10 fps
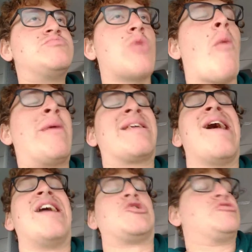Oh my
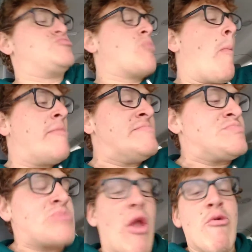gosh.
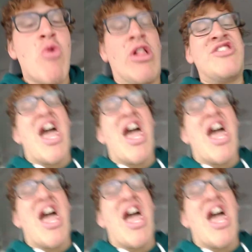And roll it